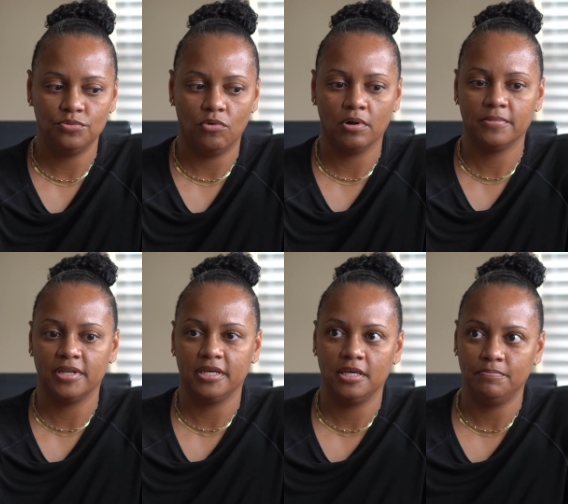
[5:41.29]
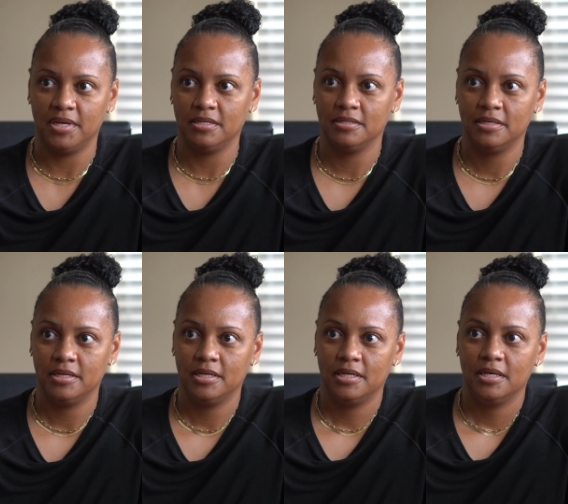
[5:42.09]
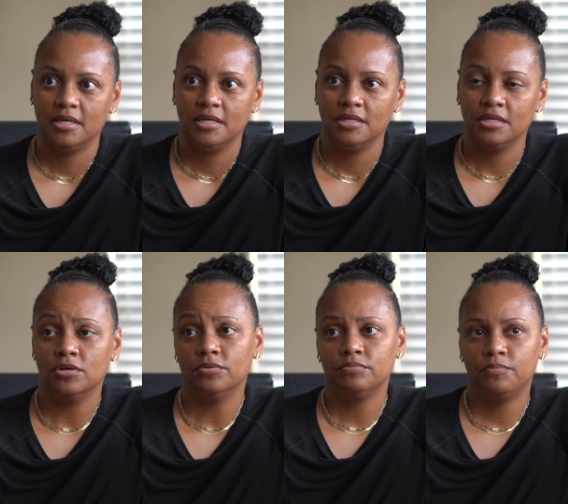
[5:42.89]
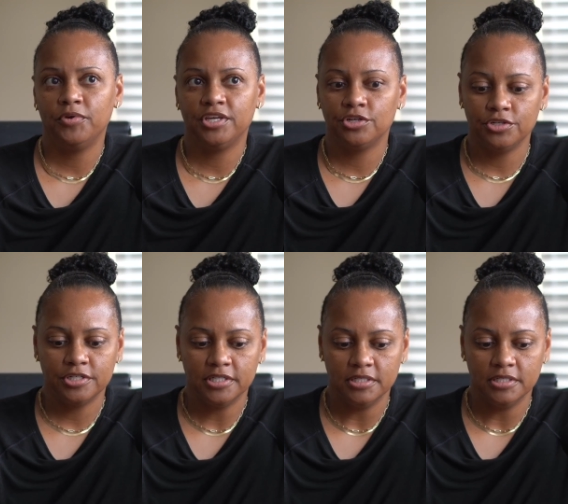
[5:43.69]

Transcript: or I'm going to keep it. You know, we could,